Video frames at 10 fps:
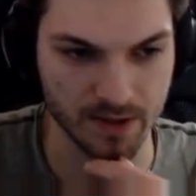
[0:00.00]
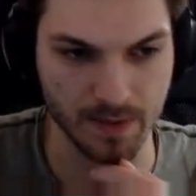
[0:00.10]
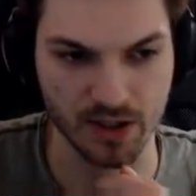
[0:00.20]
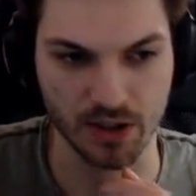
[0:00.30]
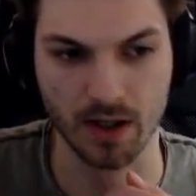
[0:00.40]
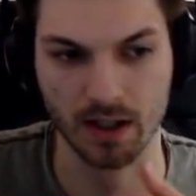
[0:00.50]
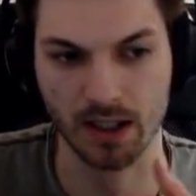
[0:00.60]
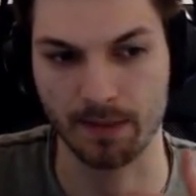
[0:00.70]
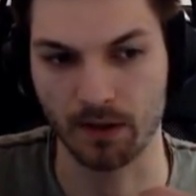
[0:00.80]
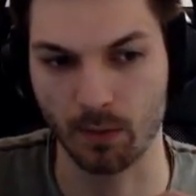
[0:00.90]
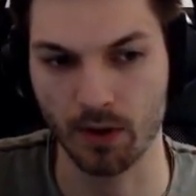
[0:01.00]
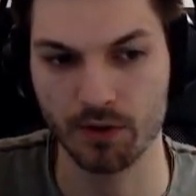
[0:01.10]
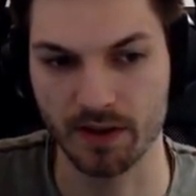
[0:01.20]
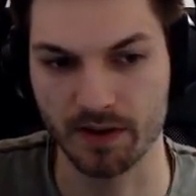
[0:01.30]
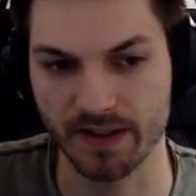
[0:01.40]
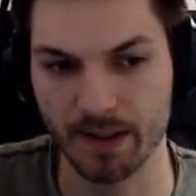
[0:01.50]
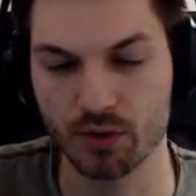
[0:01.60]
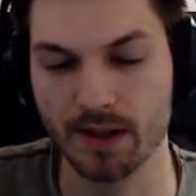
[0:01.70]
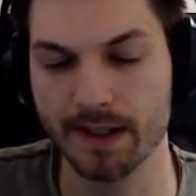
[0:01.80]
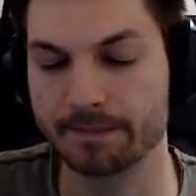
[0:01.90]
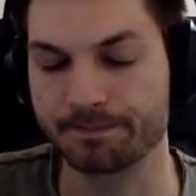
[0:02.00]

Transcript: especially talking about Wanderer and Samurai,